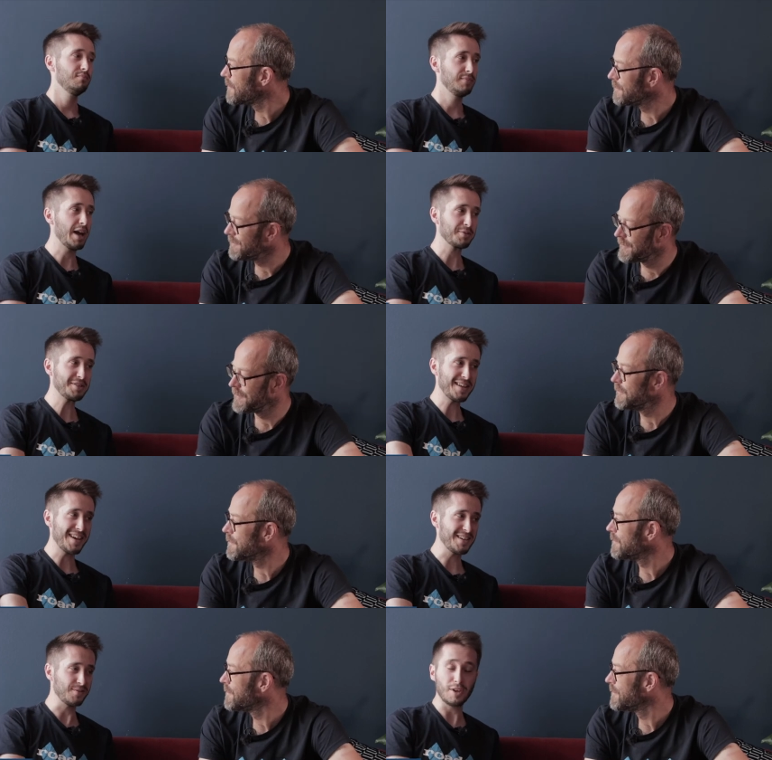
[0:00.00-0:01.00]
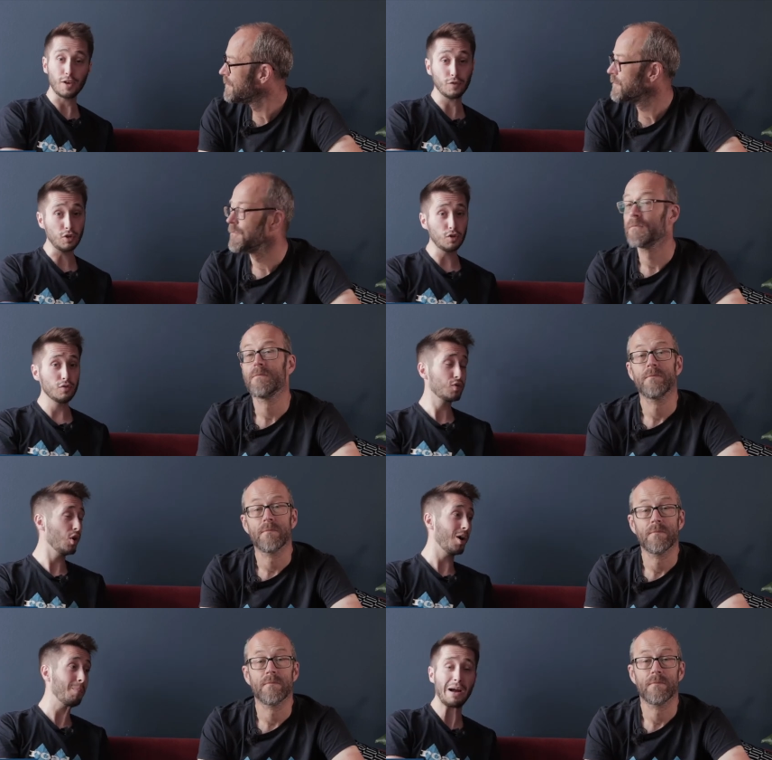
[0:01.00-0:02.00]
Speaker 1: Now, Dave, if you've
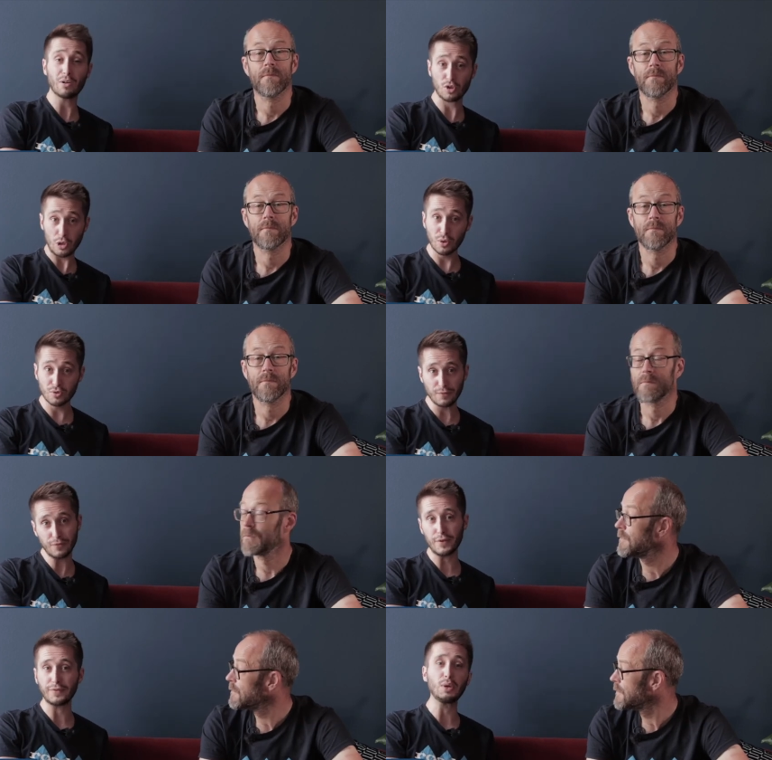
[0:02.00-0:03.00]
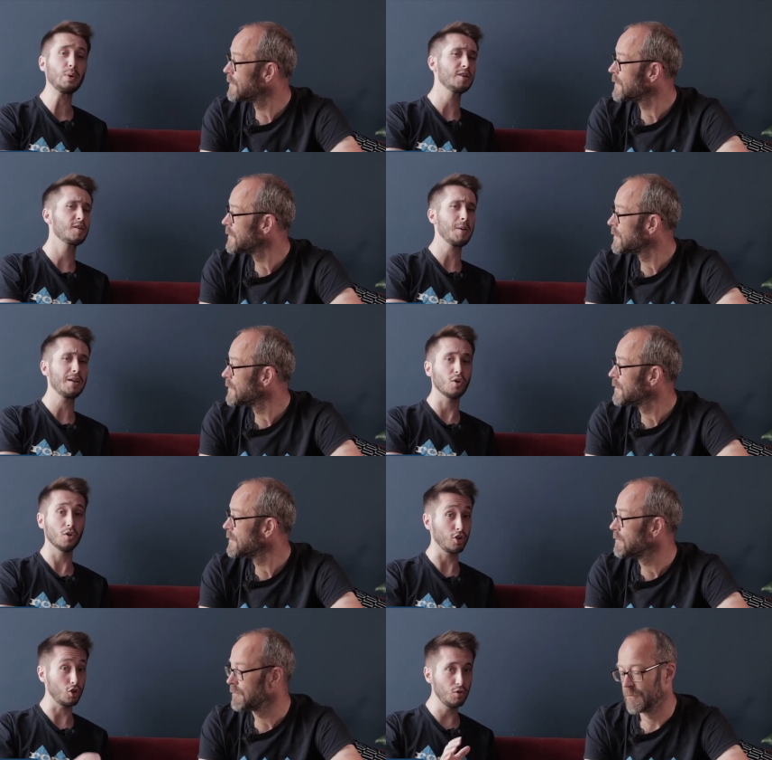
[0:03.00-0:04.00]
got about two hundred fifty quid to spend
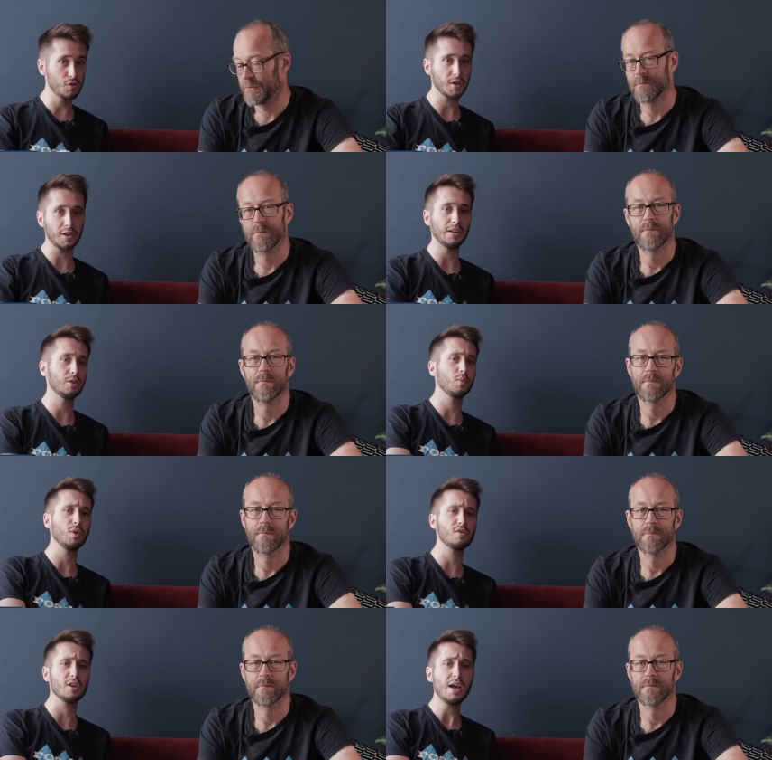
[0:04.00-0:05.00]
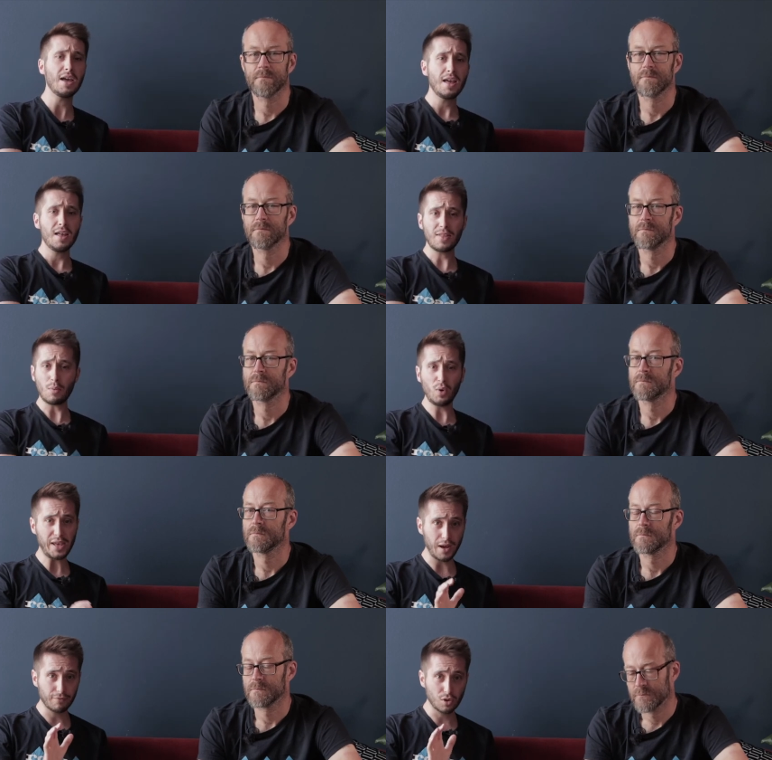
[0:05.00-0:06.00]
on a new cycling computer, then we
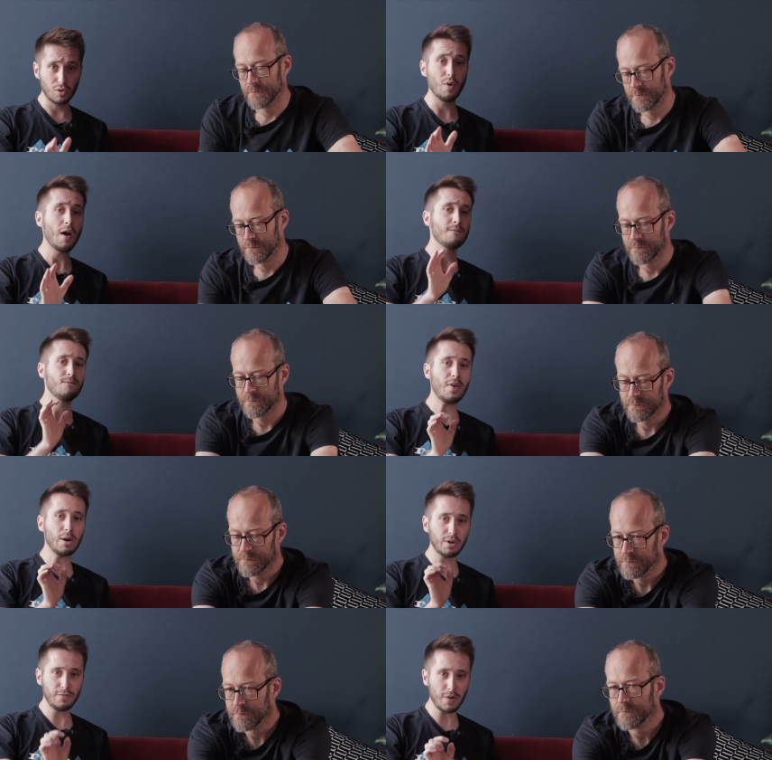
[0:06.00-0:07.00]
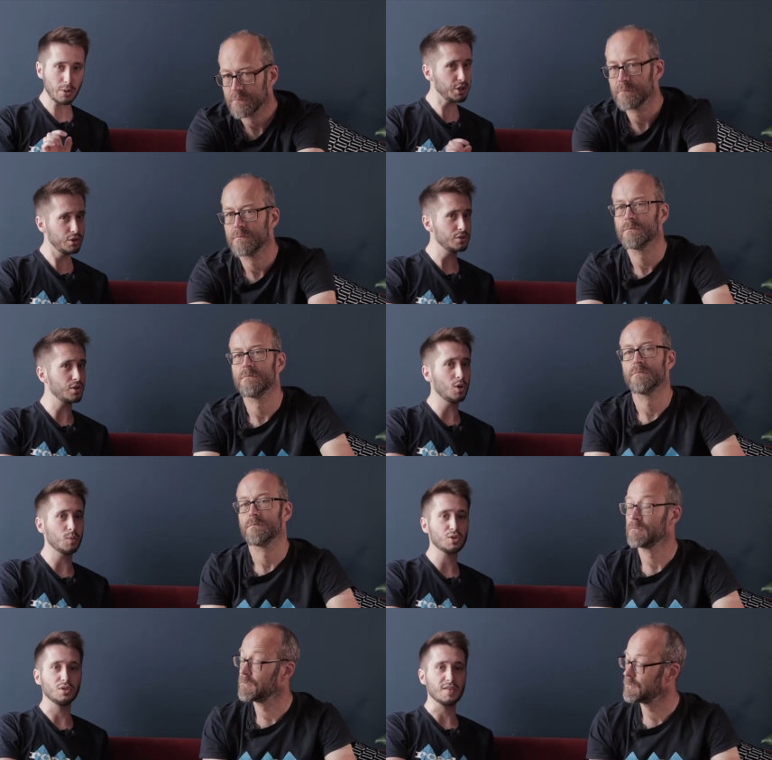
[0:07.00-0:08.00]
have two very, very good
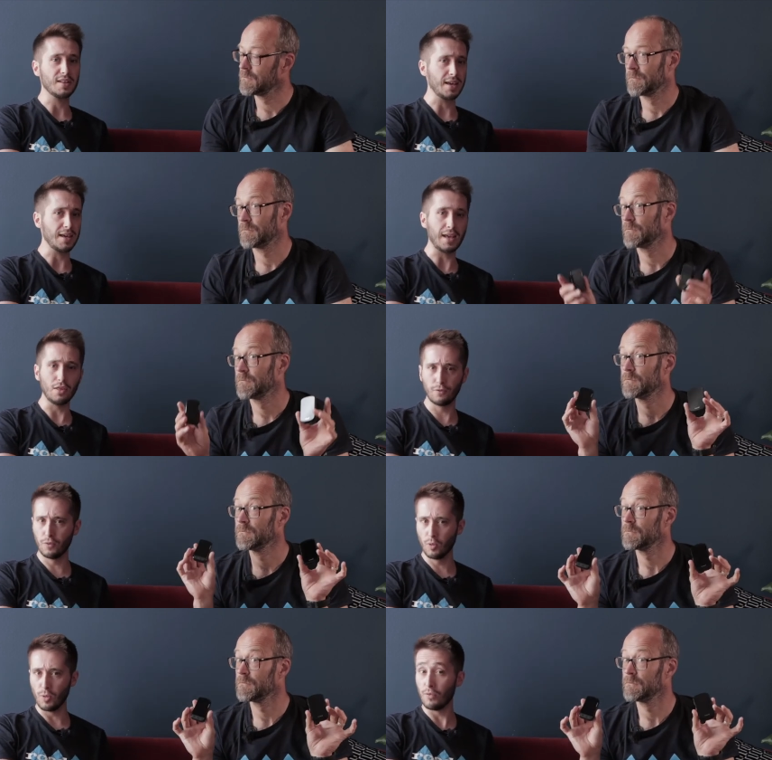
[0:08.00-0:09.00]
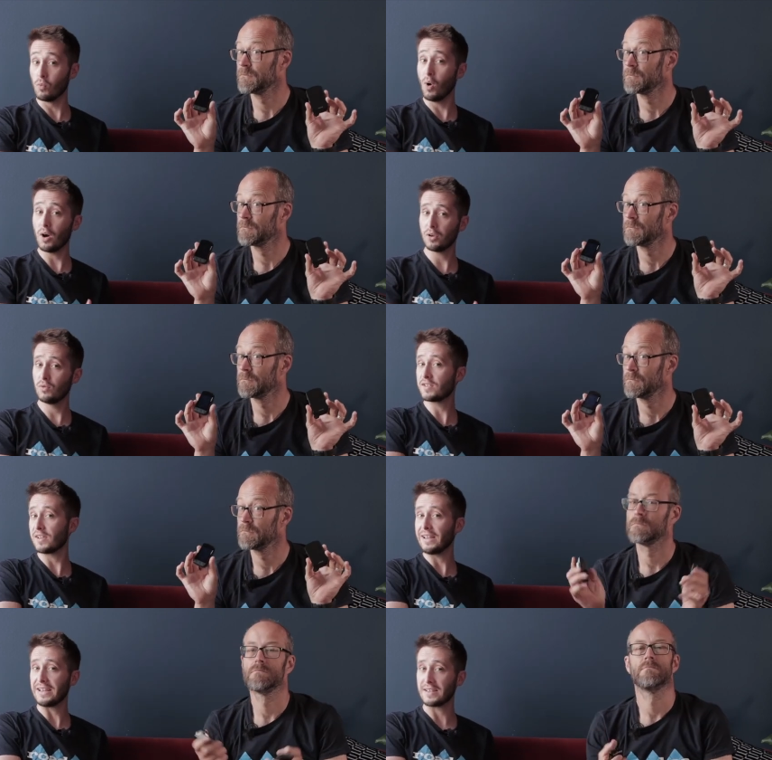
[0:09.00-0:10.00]
options here in the form of Wahoo's
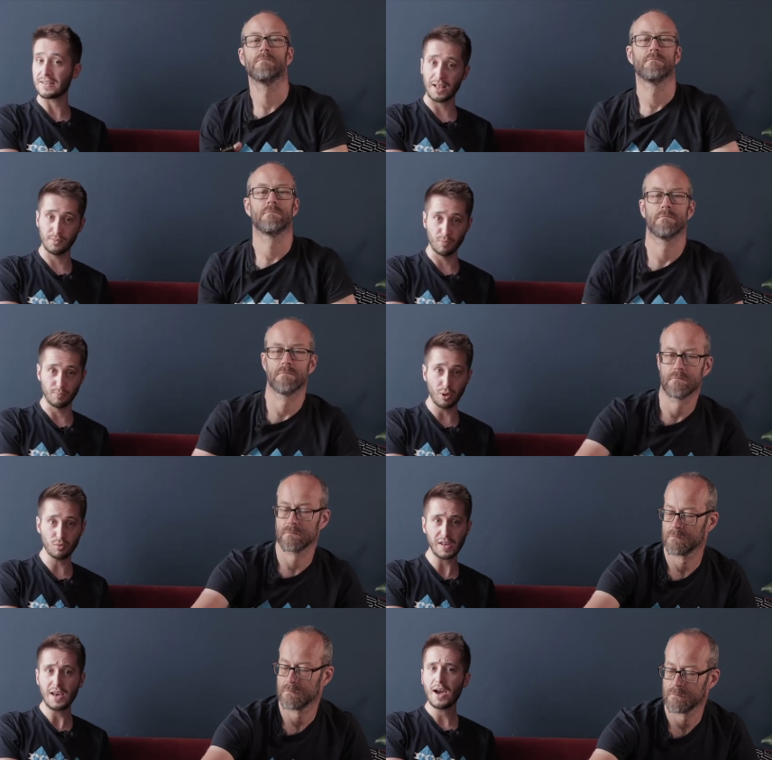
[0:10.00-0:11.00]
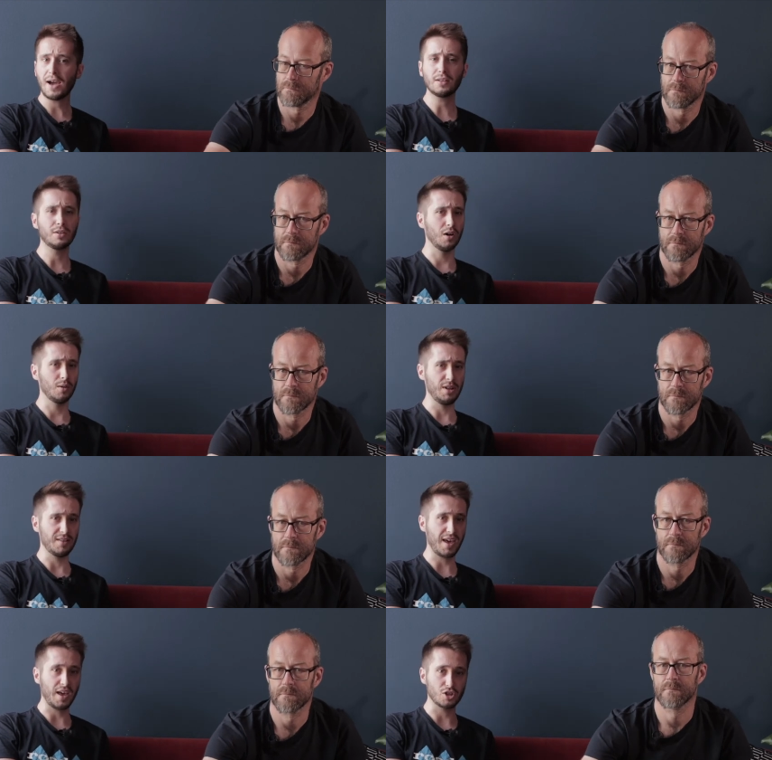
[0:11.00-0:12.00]
latest Element Bolt and
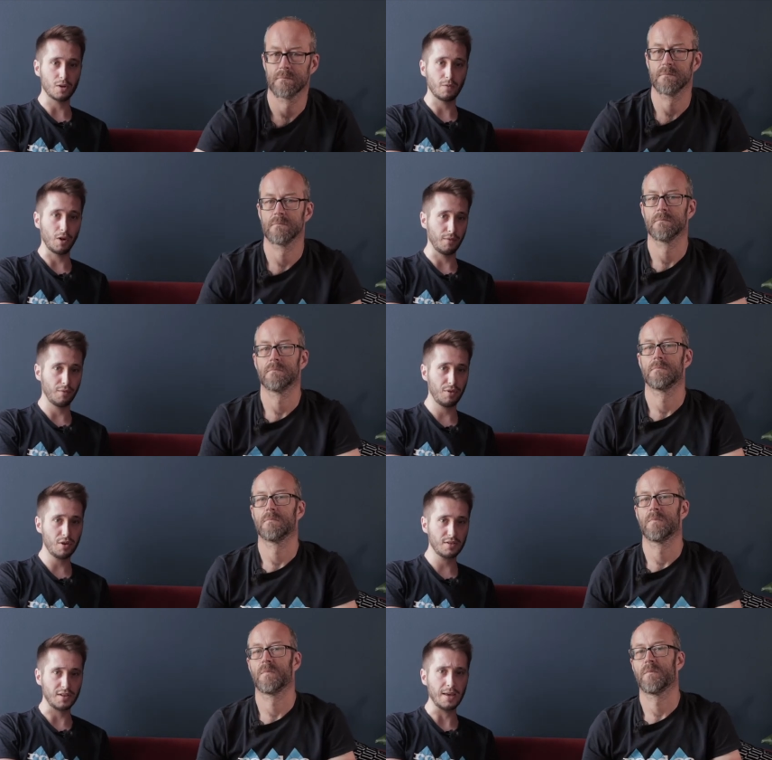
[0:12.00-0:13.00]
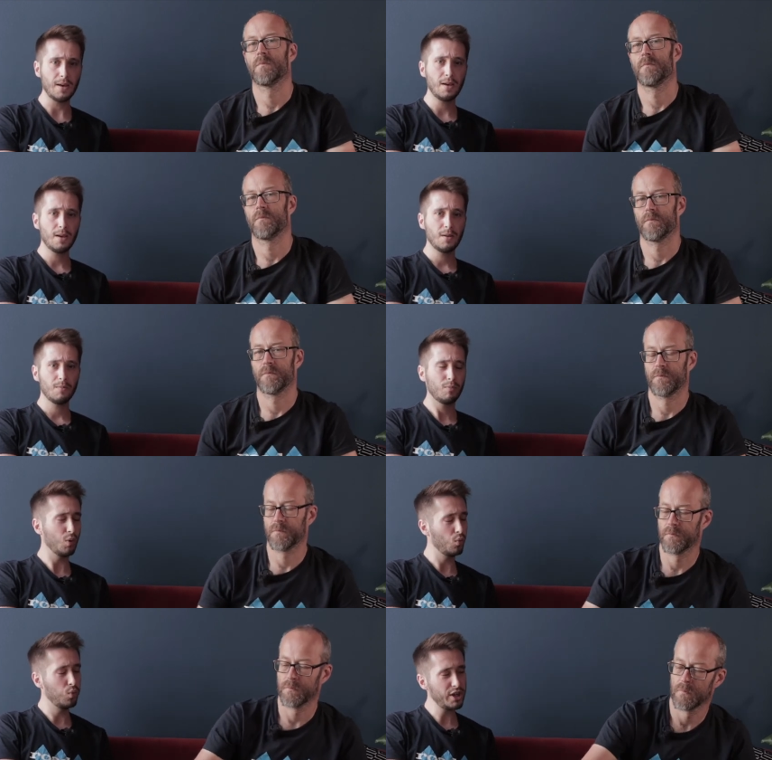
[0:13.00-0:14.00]
Garmin's Edge five thirty.
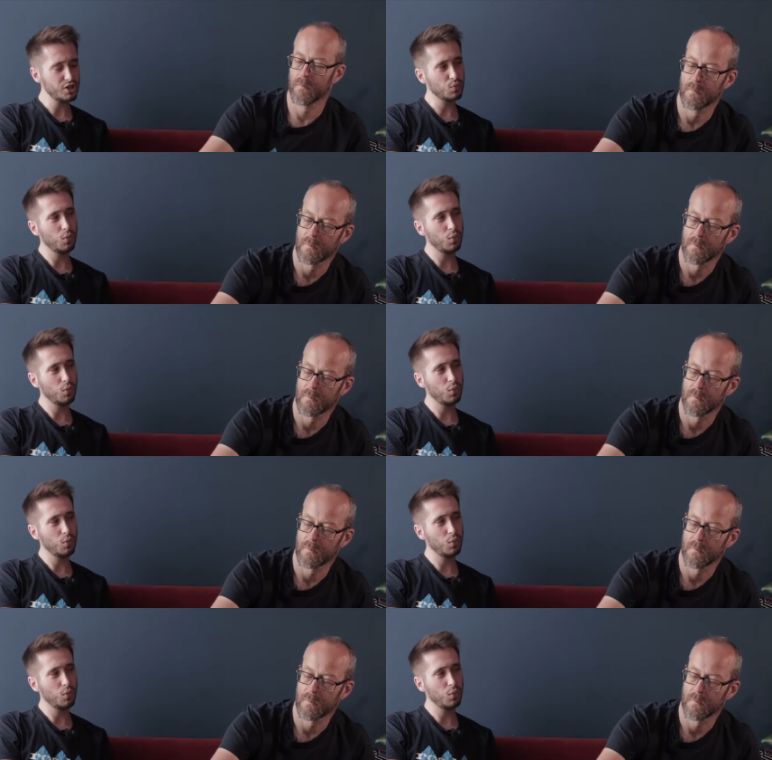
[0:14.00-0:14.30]
But which